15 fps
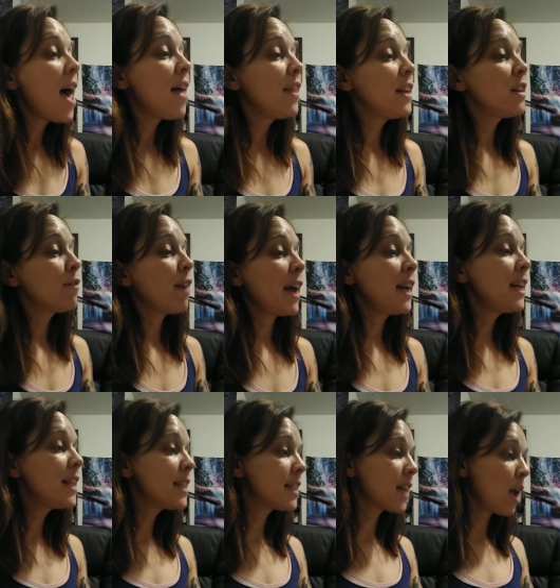and then divided
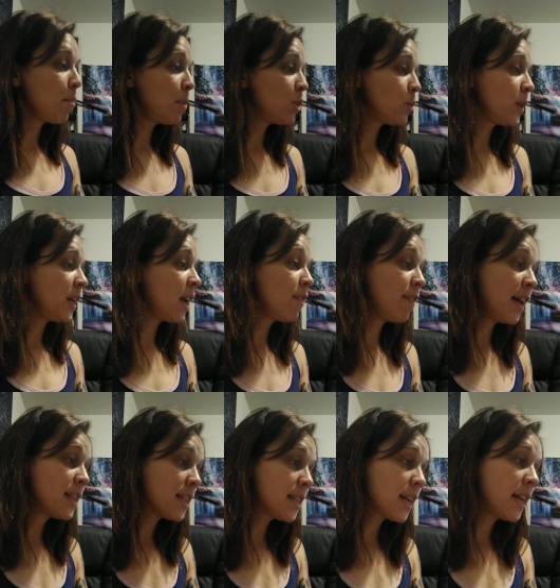his time between
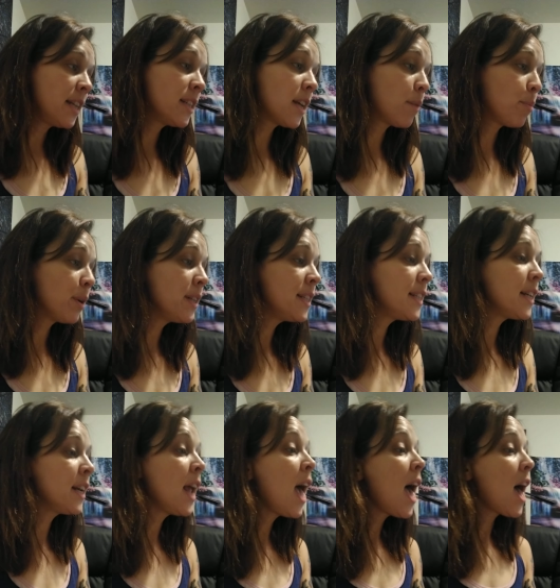advanced studies at
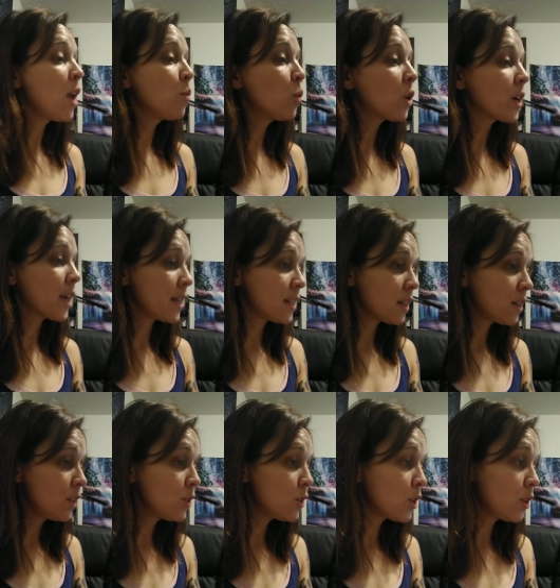Princeton and work as a
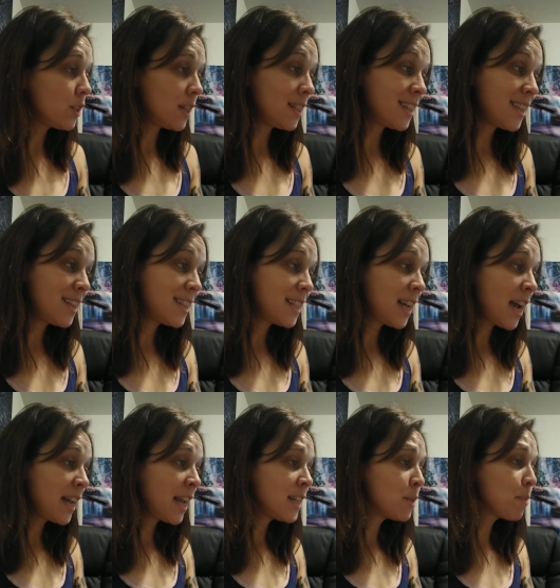consultant to the
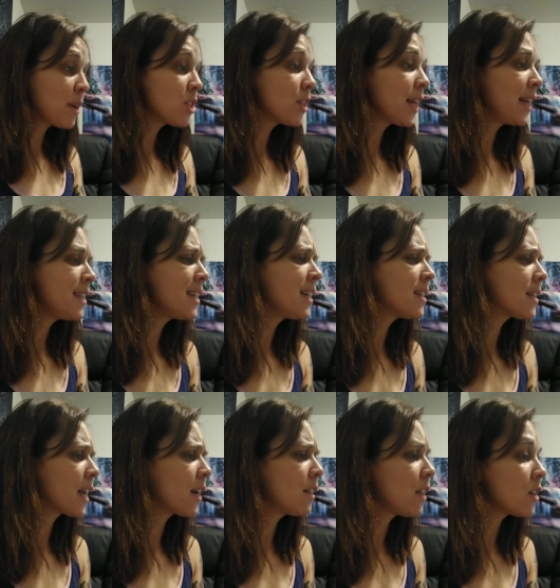CIA specializing in
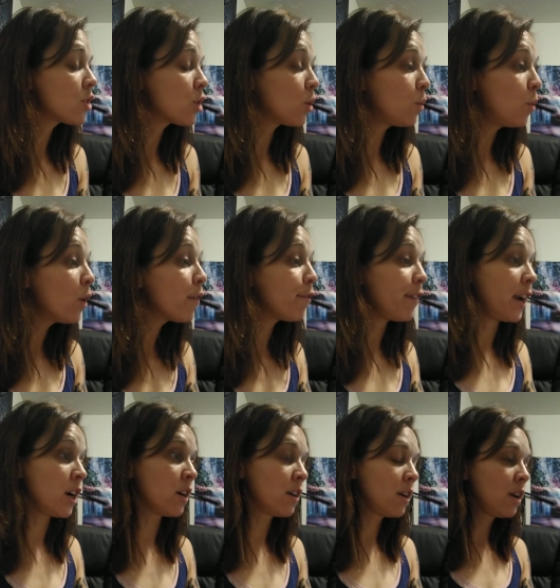psychological
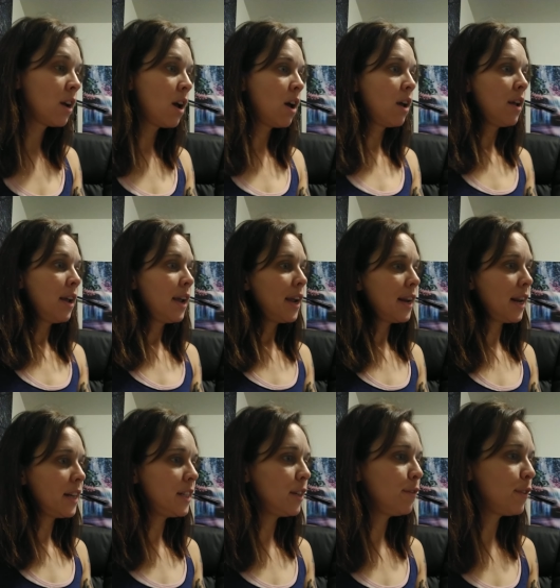warfare. In
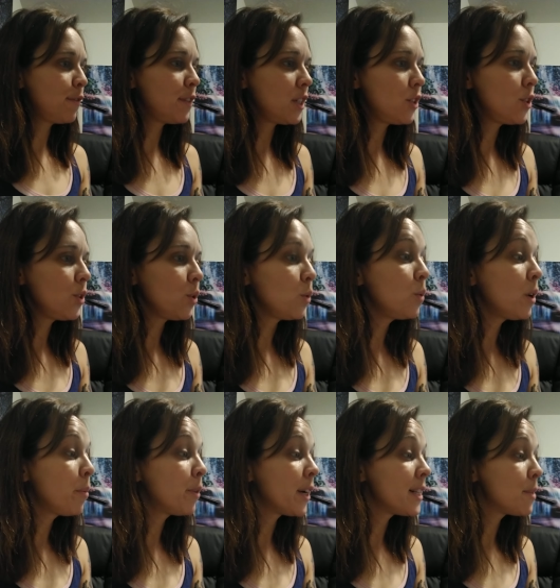1952,
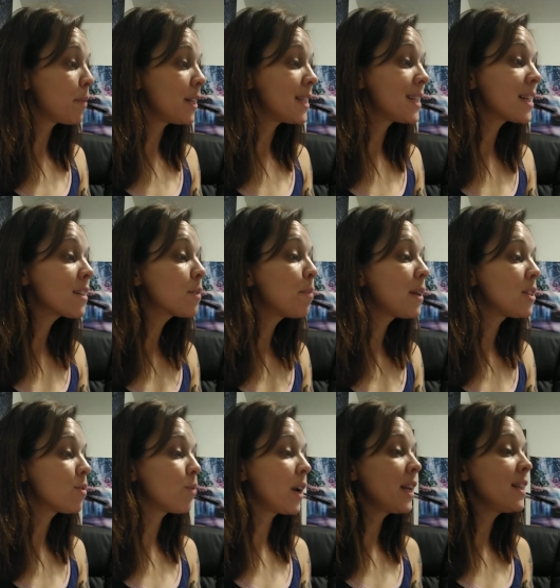Wilber had spent six
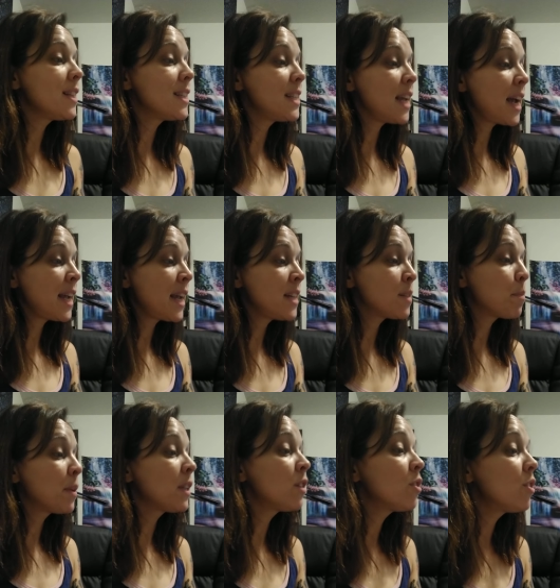months running the CIA's
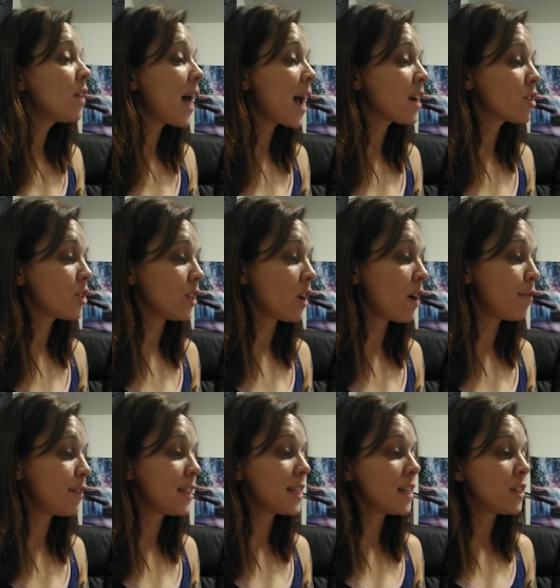Political Action
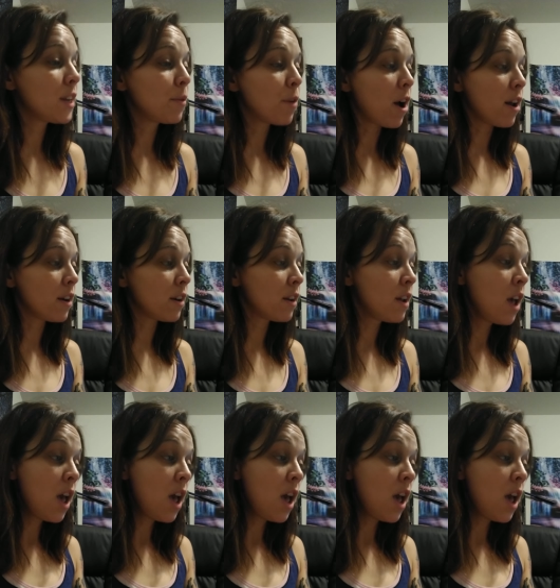Office in Tehran,